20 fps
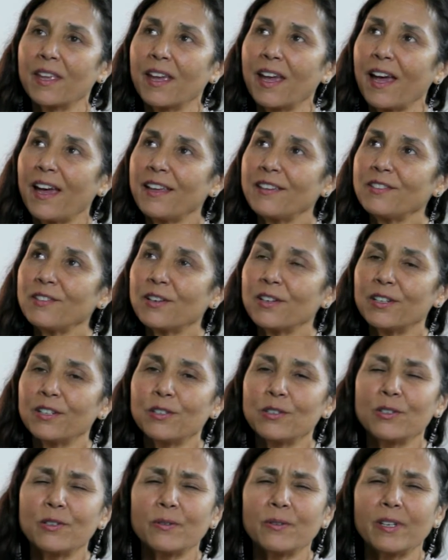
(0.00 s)
I started
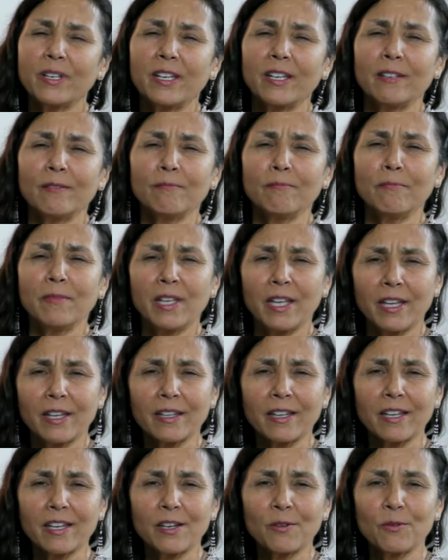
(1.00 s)
doing
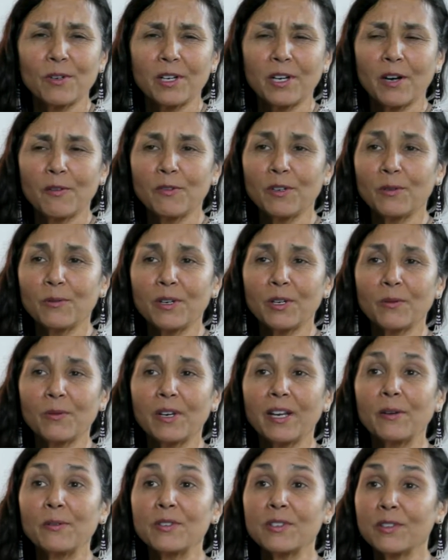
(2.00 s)
healing and recovery work when
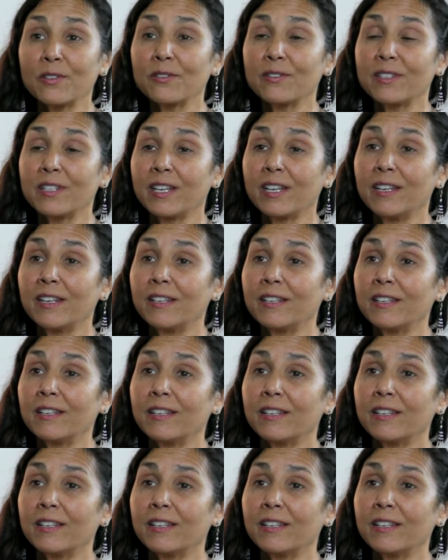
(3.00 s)
I was 13.